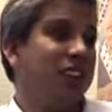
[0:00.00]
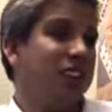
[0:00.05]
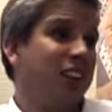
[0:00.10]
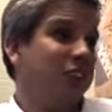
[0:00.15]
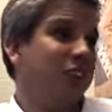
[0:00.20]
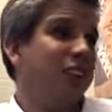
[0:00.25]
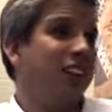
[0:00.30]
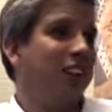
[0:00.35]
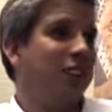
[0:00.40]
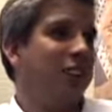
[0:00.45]

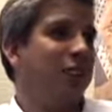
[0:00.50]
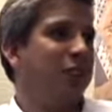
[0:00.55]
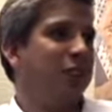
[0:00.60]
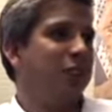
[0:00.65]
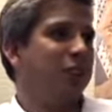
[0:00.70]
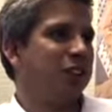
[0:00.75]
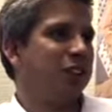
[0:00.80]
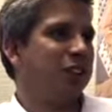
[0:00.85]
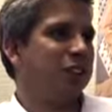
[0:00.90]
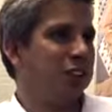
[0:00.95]
even
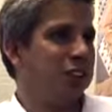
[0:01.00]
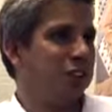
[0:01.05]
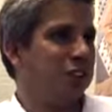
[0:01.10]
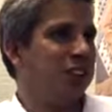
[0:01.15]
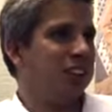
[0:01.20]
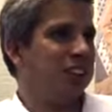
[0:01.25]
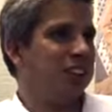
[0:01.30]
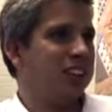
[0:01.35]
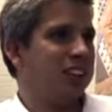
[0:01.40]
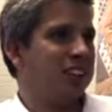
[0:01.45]
100,000
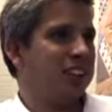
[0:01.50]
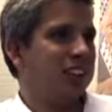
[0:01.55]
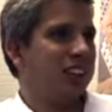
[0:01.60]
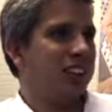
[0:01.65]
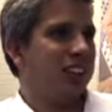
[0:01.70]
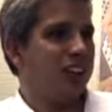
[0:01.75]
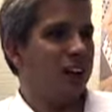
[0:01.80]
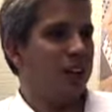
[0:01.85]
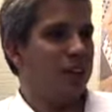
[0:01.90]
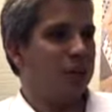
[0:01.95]
units
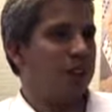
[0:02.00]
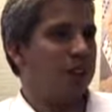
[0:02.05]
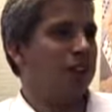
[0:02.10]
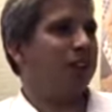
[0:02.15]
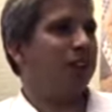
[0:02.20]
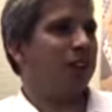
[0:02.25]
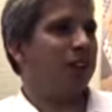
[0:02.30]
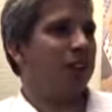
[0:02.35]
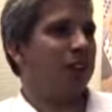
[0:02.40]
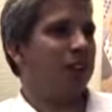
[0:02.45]
in
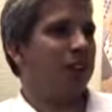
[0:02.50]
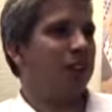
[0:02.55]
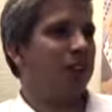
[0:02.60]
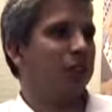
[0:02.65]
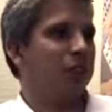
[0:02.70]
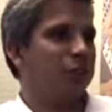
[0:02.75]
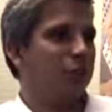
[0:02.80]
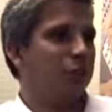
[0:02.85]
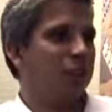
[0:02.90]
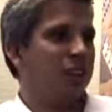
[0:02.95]
that rental
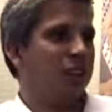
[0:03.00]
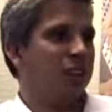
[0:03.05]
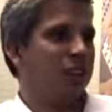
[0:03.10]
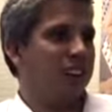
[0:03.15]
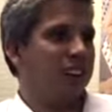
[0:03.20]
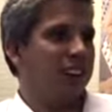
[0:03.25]
pot.